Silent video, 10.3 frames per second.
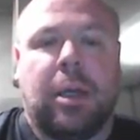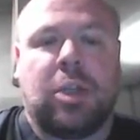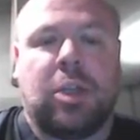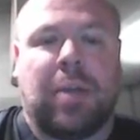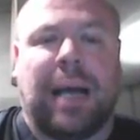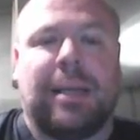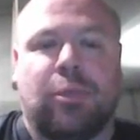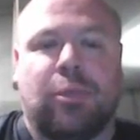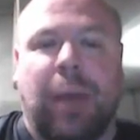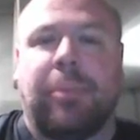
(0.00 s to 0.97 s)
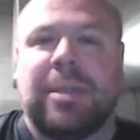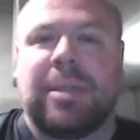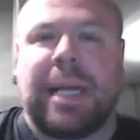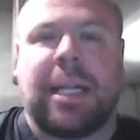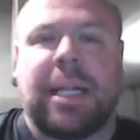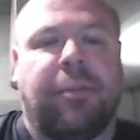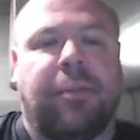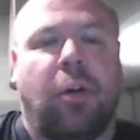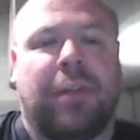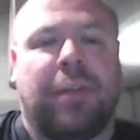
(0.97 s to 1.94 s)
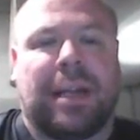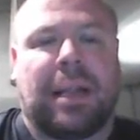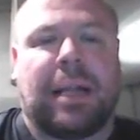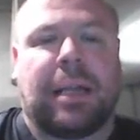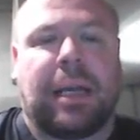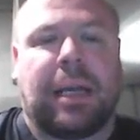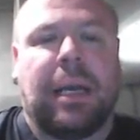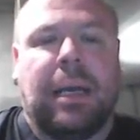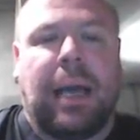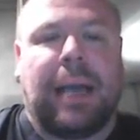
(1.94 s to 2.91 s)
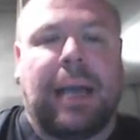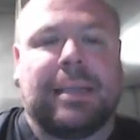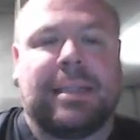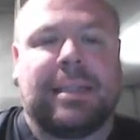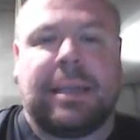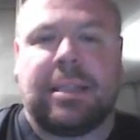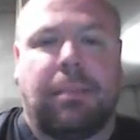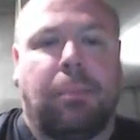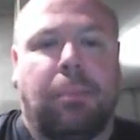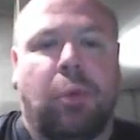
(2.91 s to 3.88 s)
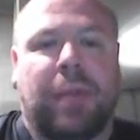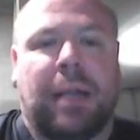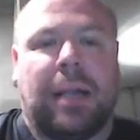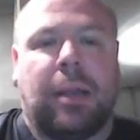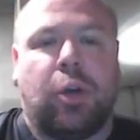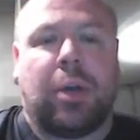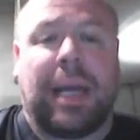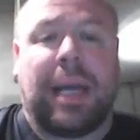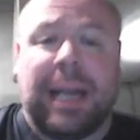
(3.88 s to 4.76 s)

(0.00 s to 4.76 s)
So that is representative of an Atlantic system moving into the UK.